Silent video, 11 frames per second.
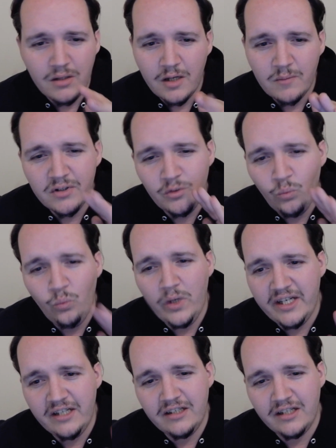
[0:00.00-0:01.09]

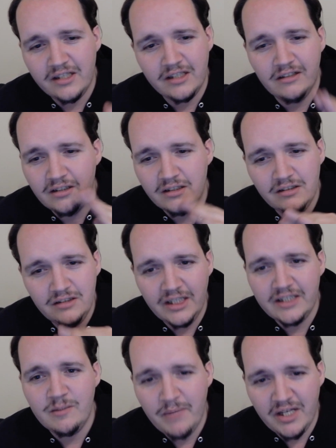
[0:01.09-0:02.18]
wait and let
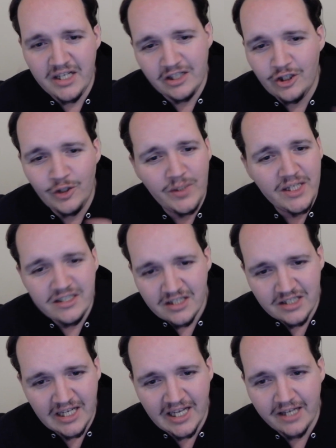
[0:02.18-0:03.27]
the mana go into the
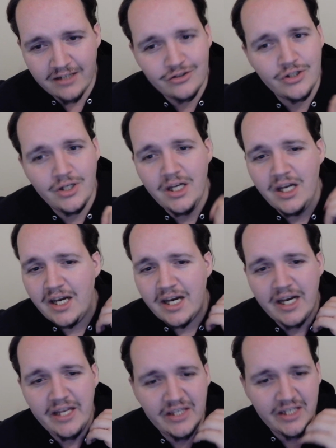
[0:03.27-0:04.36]
cache,
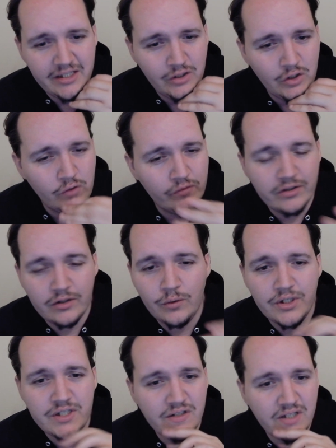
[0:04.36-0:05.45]
and then over the
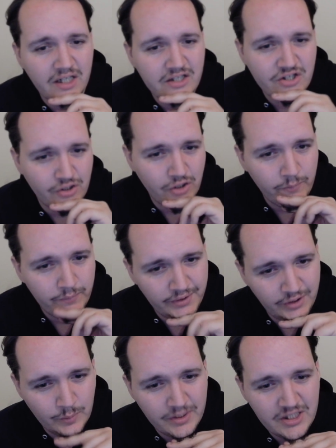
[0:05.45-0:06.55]
course of the next turn, hopefully
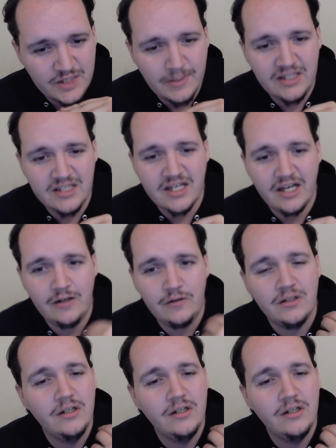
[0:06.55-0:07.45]
nobody spends out.